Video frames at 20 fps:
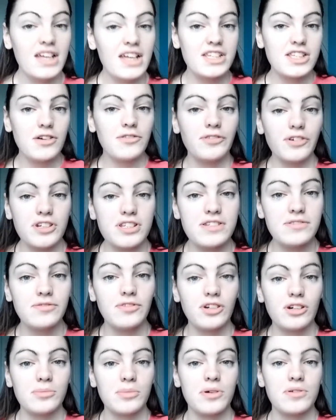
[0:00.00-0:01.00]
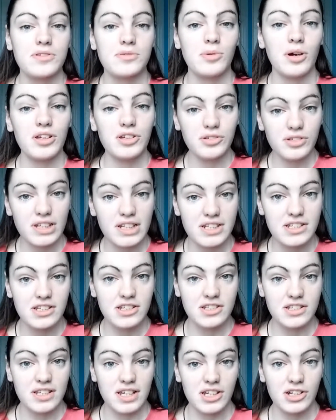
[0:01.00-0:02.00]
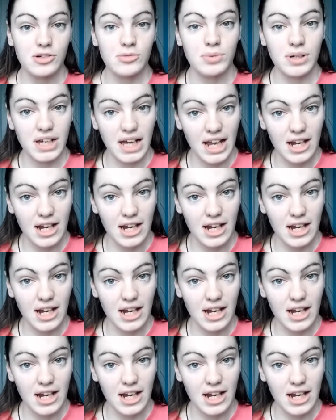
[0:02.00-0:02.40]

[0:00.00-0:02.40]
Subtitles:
So first and foremost, what you need to consider with